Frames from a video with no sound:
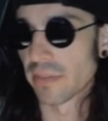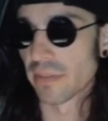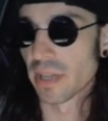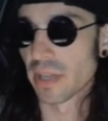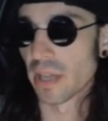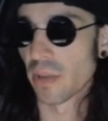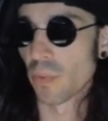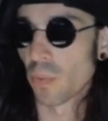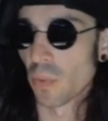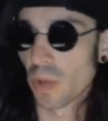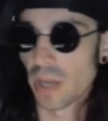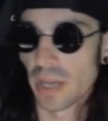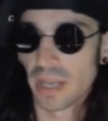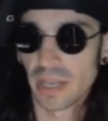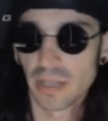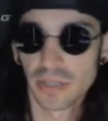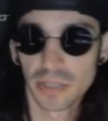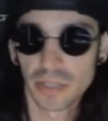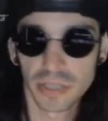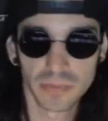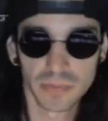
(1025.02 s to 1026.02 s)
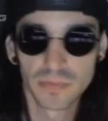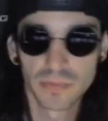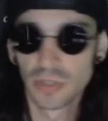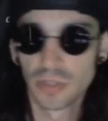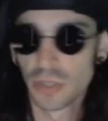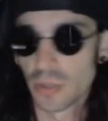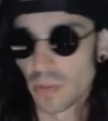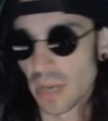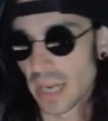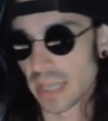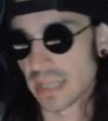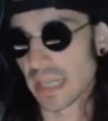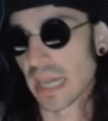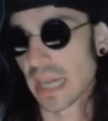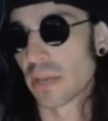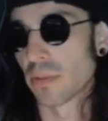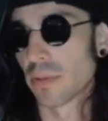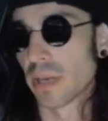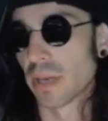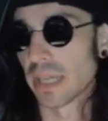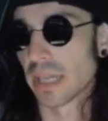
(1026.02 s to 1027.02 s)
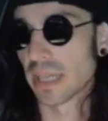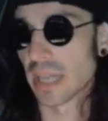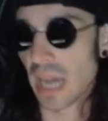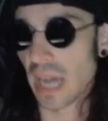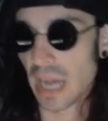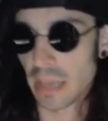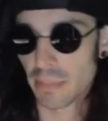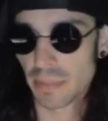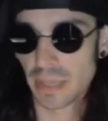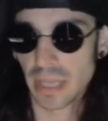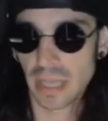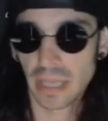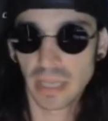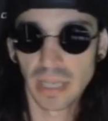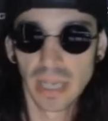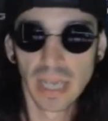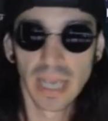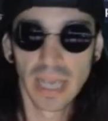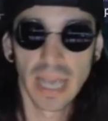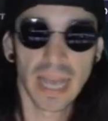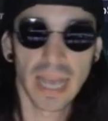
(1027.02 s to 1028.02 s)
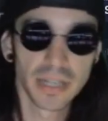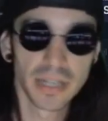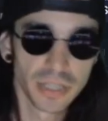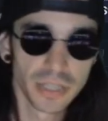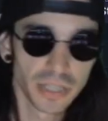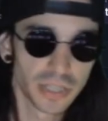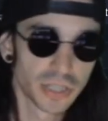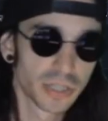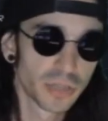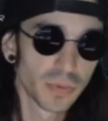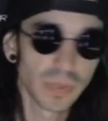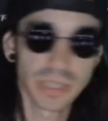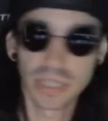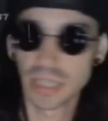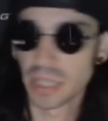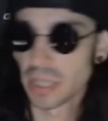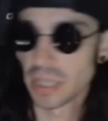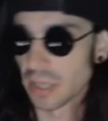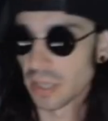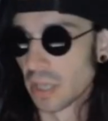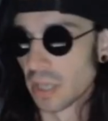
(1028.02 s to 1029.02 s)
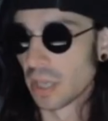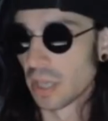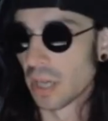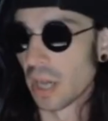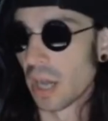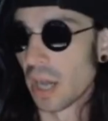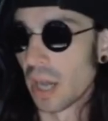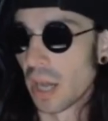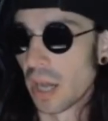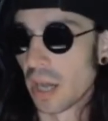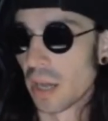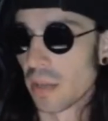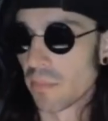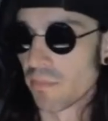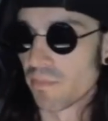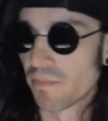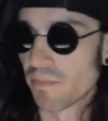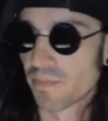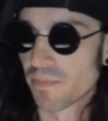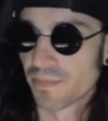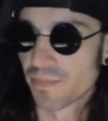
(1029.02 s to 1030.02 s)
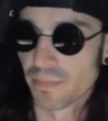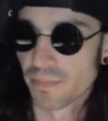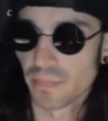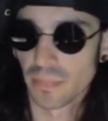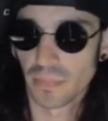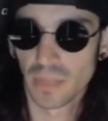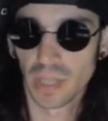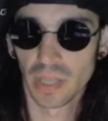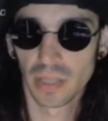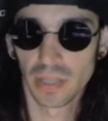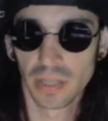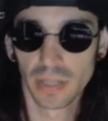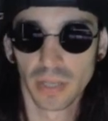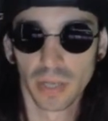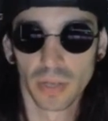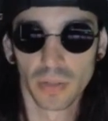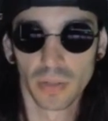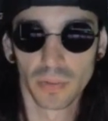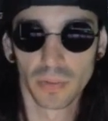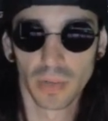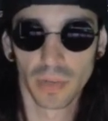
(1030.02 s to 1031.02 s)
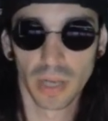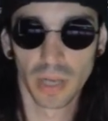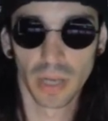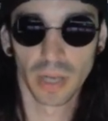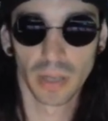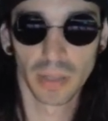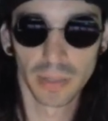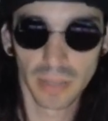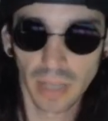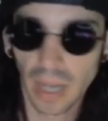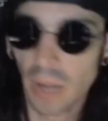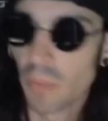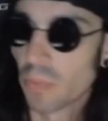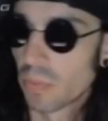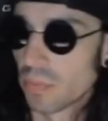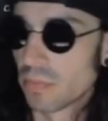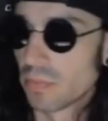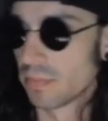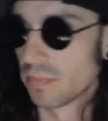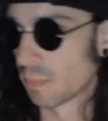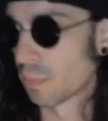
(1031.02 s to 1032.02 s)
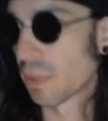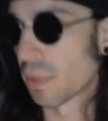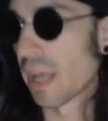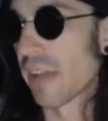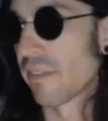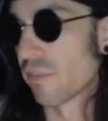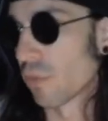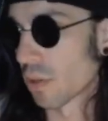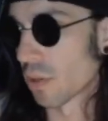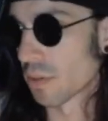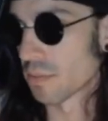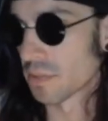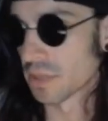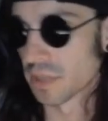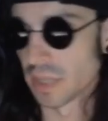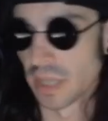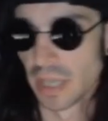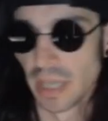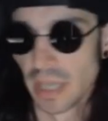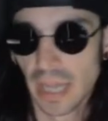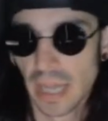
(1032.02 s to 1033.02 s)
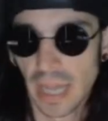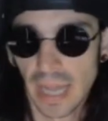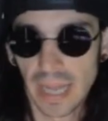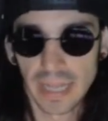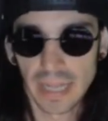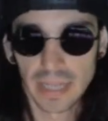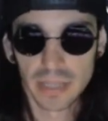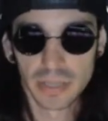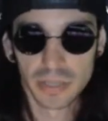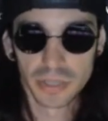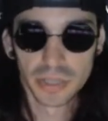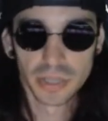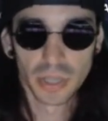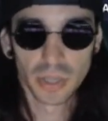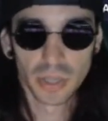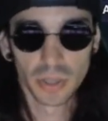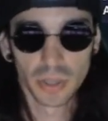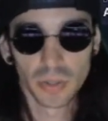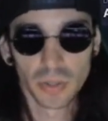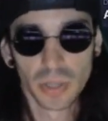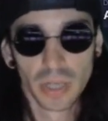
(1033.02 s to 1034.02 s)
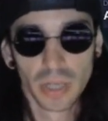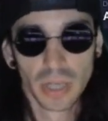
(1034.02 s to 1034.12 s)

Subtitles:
they want, and just direct outright copying and just switching, you know, platforms. And so